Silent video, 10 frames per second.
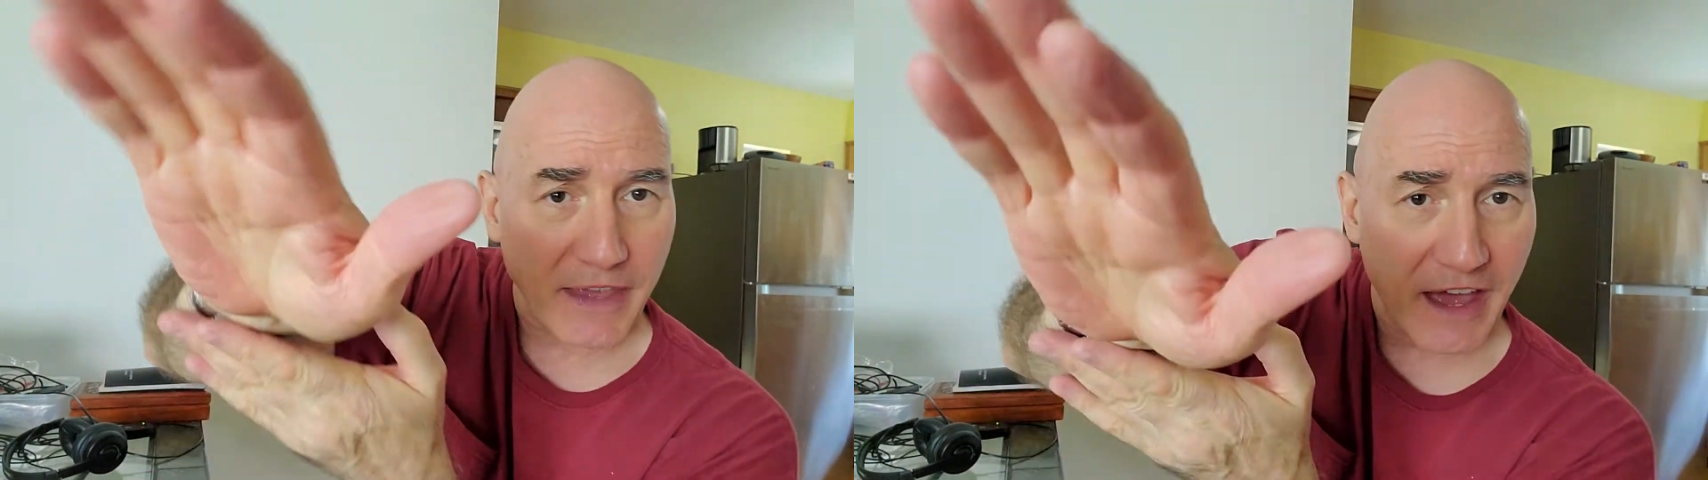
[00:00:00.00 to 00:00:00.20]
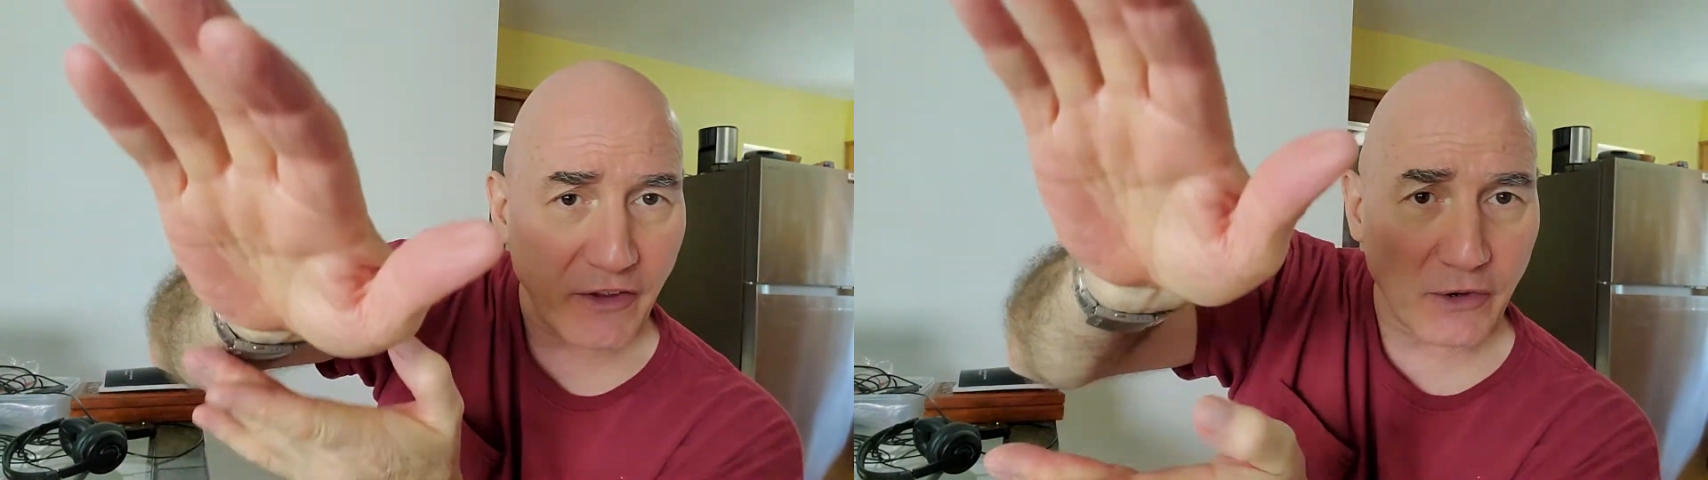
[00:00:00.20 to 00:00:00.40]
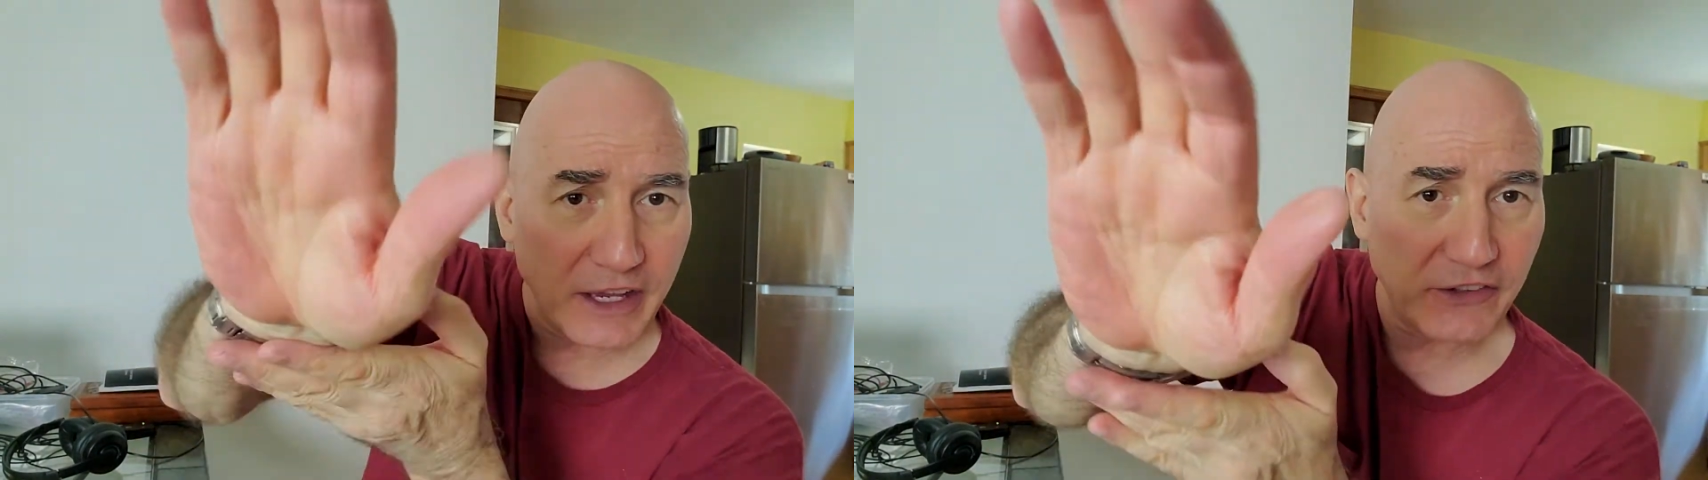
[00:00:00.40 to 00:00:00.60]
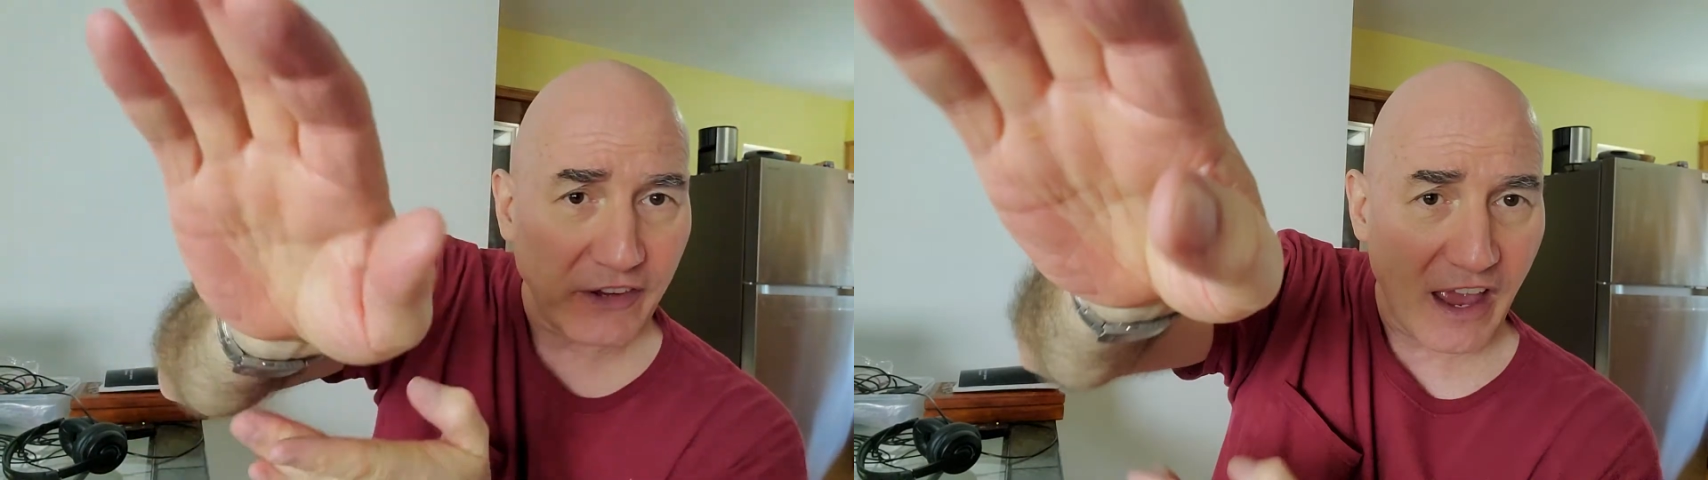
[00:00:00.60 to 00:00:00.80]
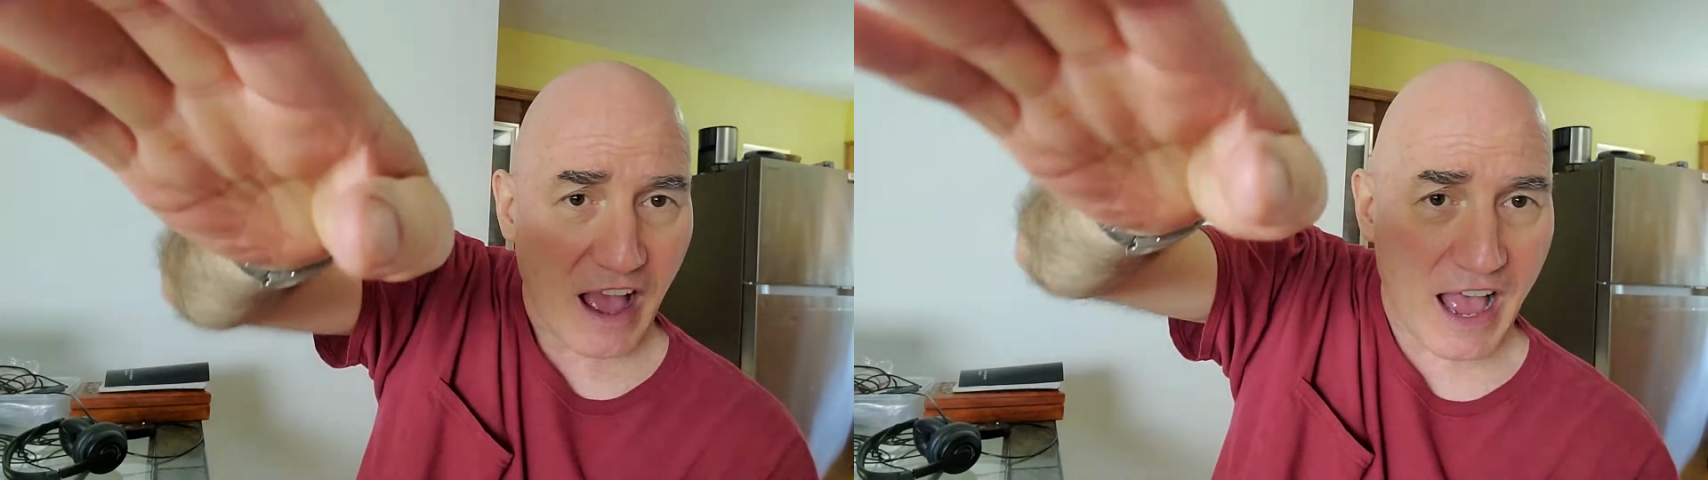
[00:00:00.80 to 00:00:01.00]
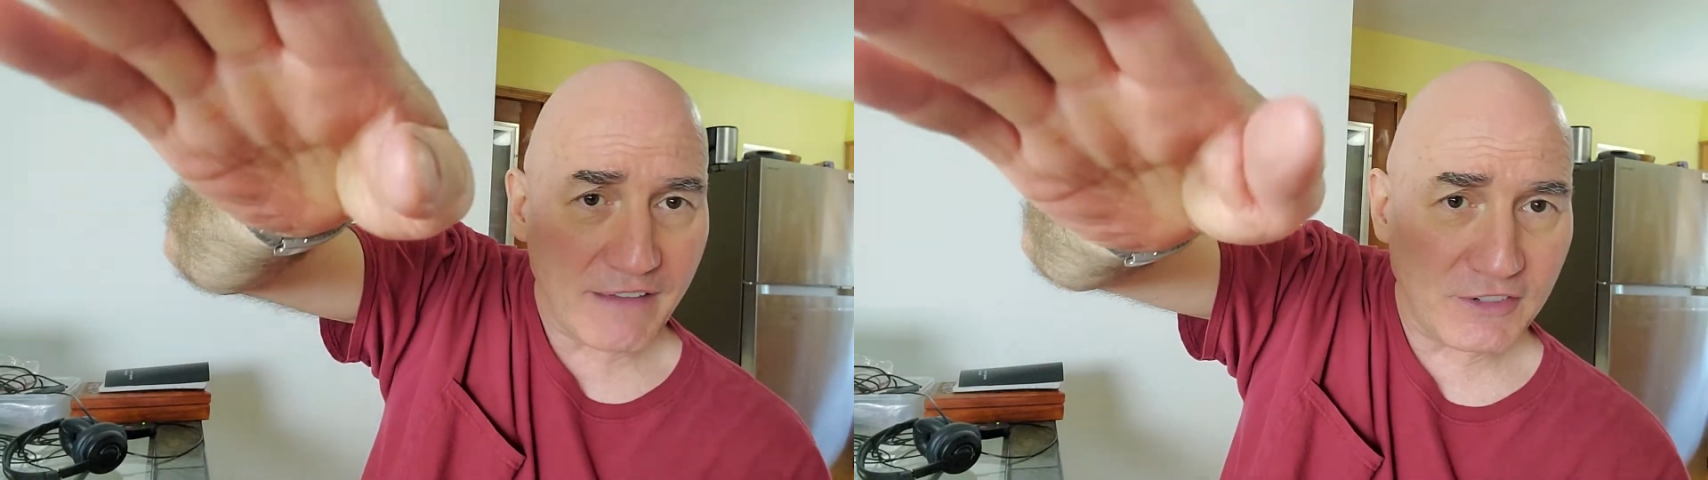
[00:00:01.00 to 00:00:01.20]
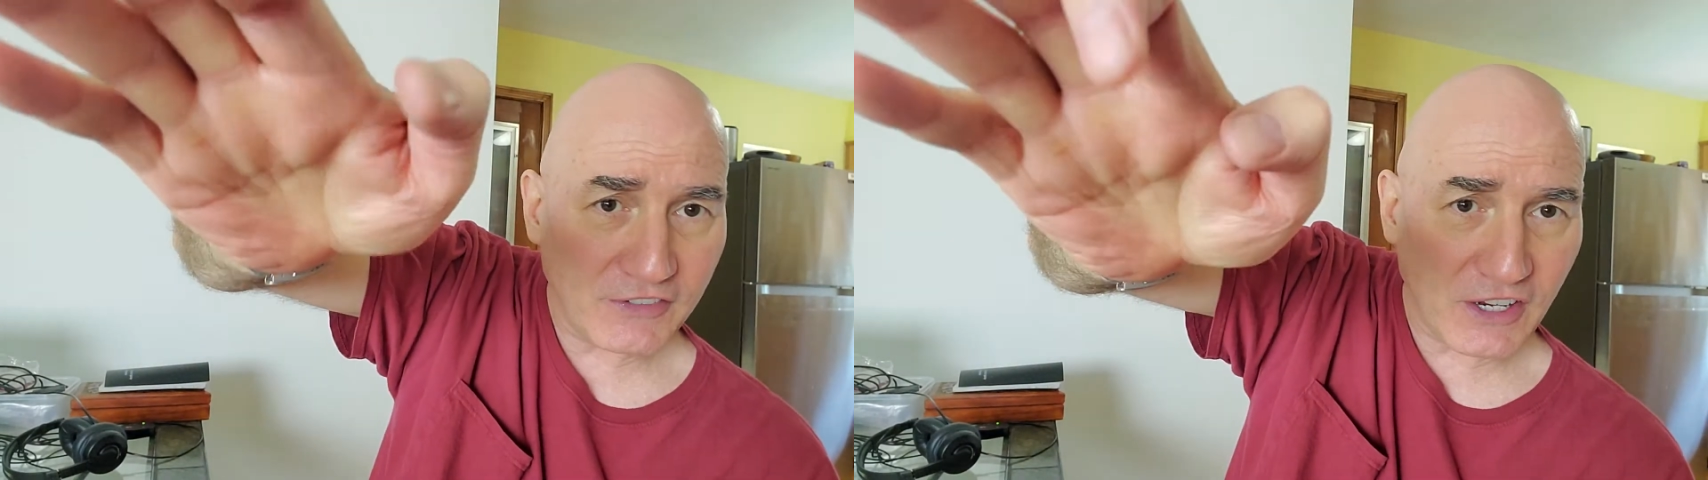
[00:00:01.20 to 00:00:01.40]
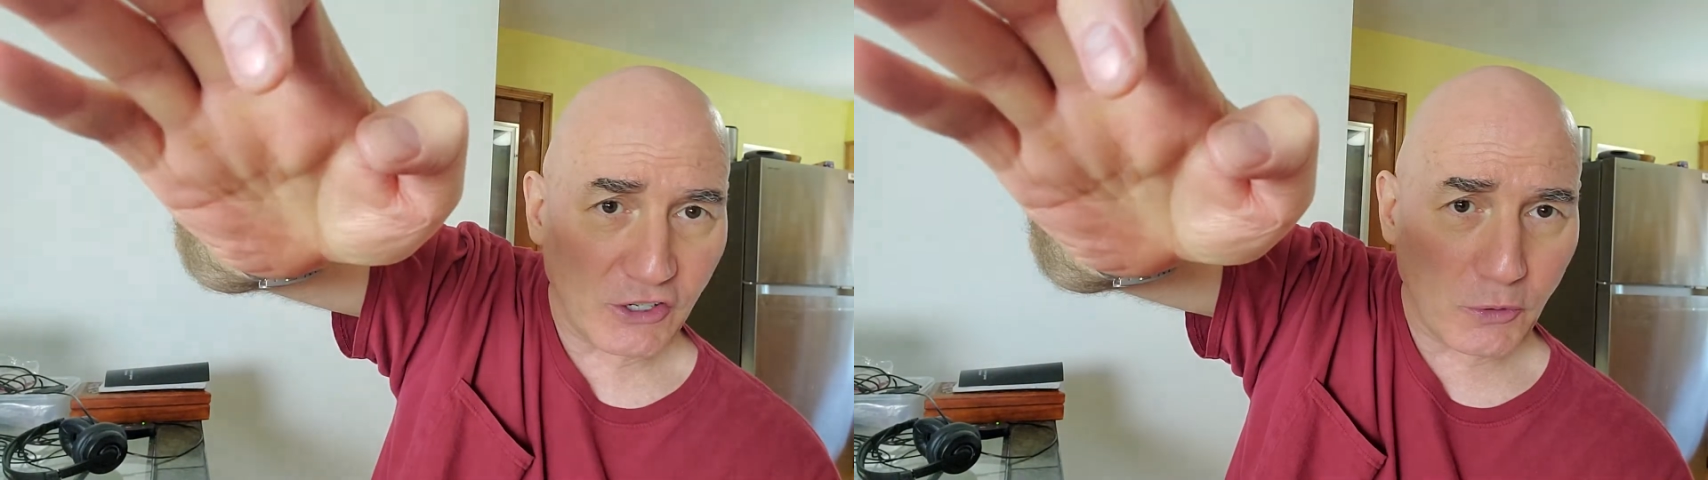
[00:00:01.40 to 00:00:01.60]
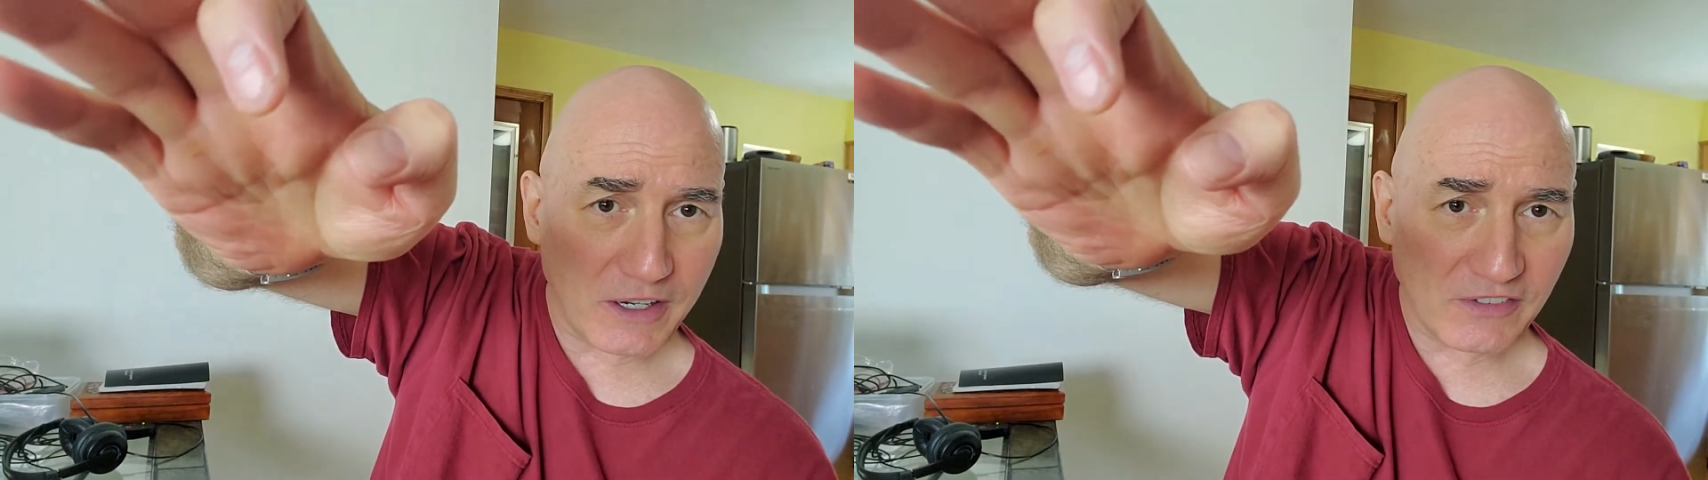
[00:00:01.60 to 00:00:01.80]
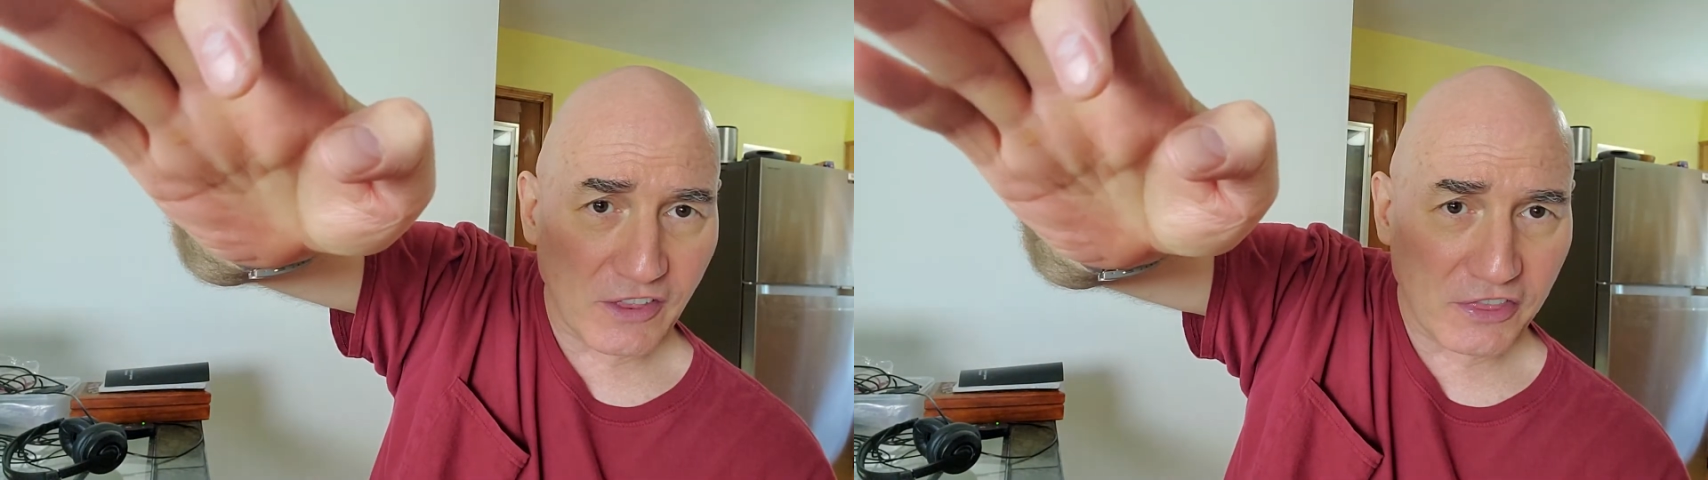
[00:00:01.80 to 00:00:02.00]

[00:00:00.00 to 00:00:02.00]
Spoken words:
The other is I've just increased